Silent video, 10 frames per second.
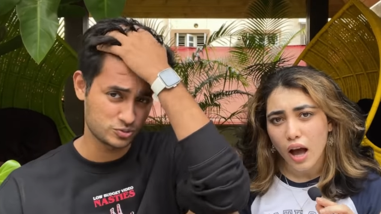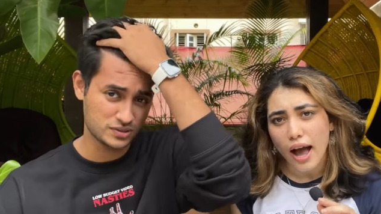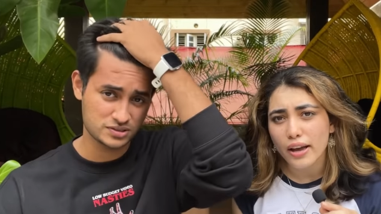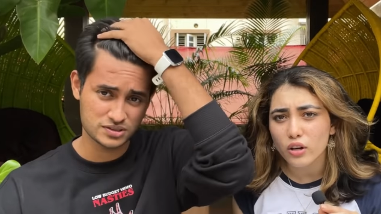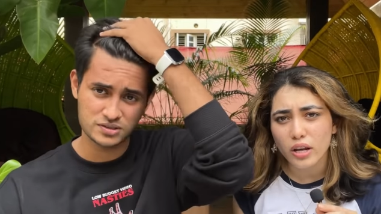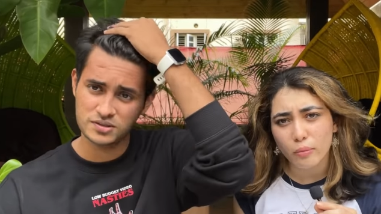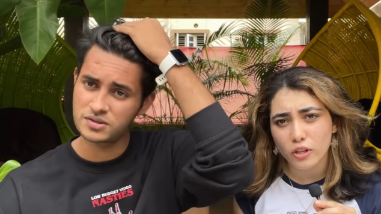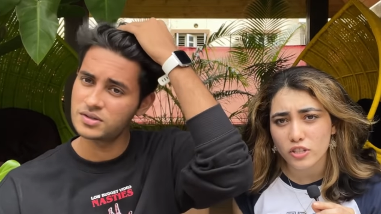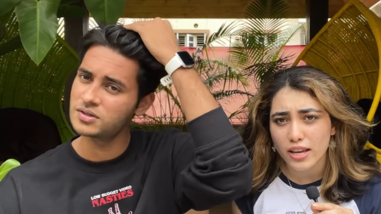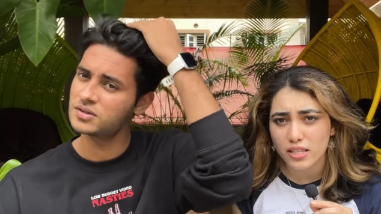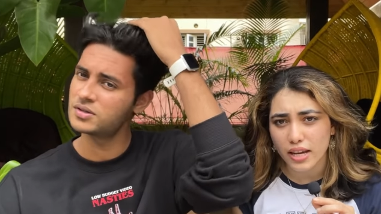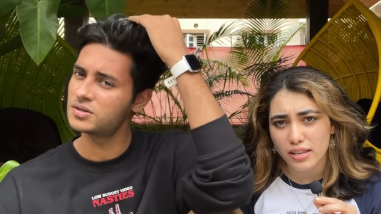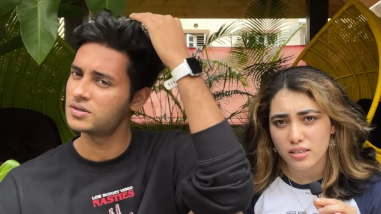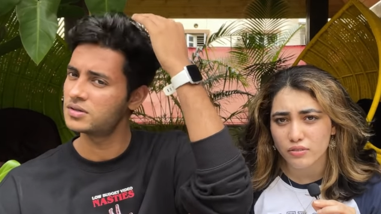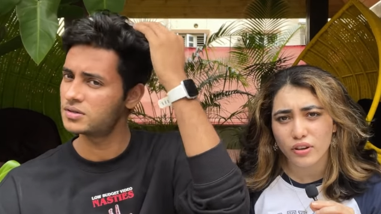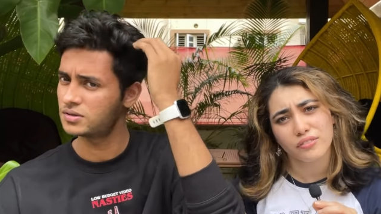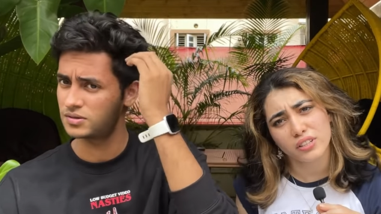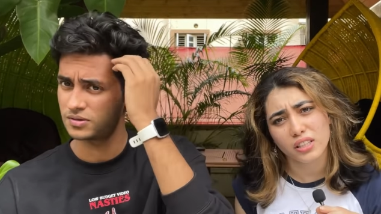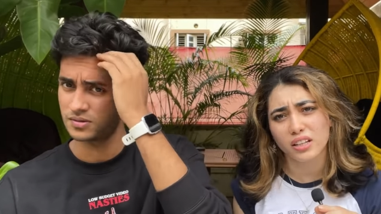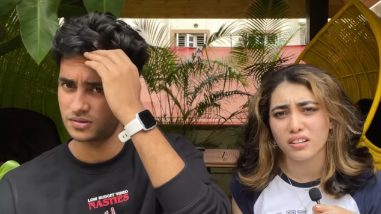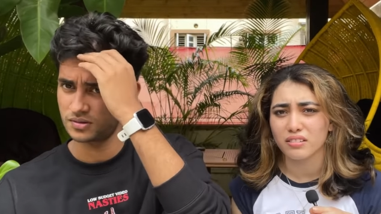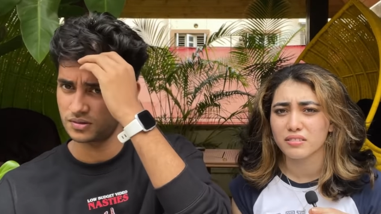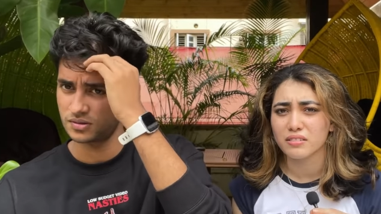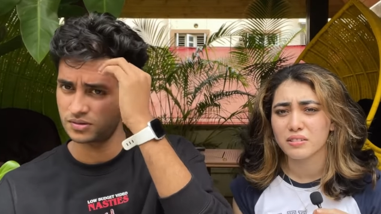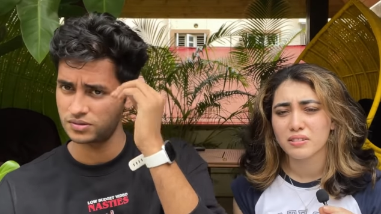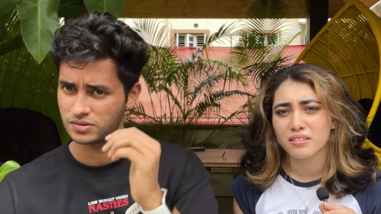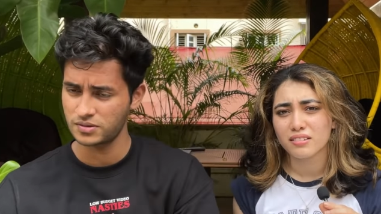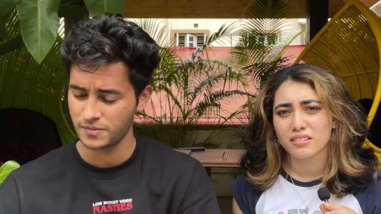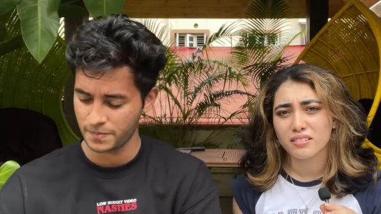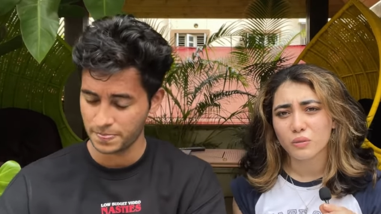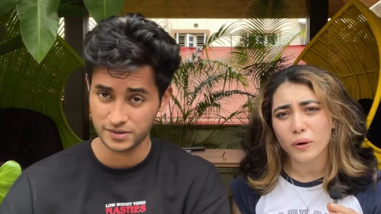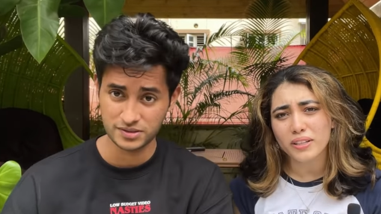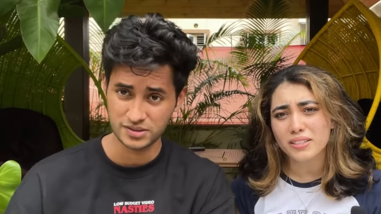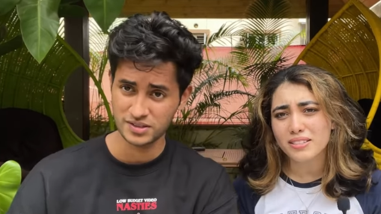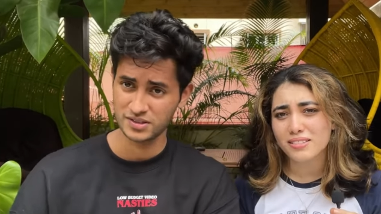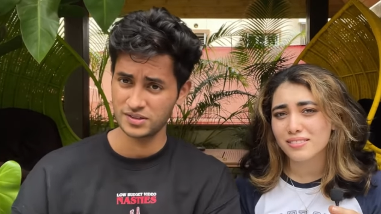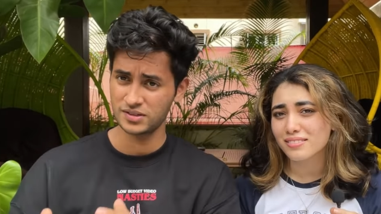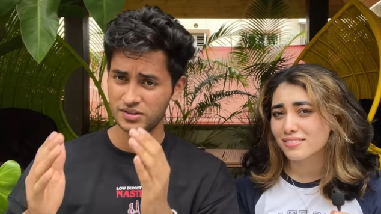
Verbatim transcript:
Speaker 1: I only apologize, guys, for everything. What is this?